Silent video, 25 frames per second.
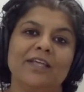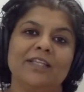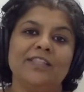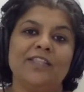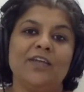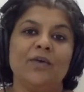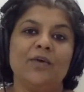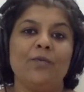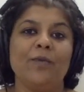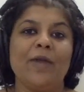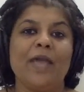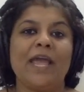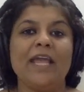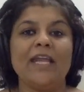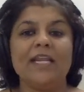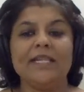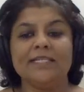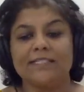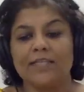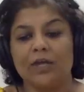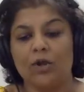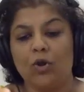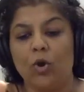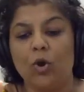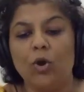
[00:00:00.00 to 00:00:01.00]
The whale
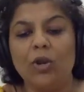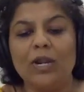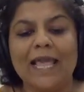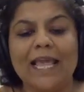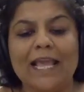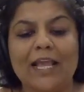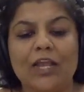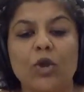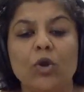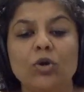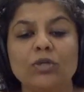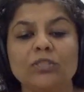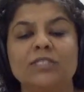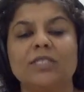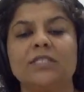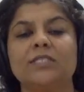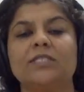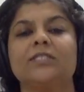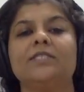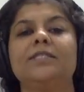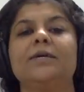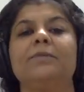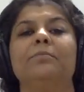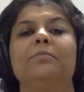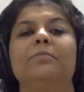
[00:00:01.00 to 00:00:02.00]
is a whole
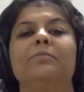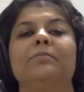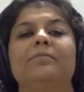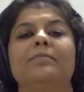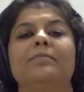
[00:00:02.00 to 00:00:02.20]
ecosystem.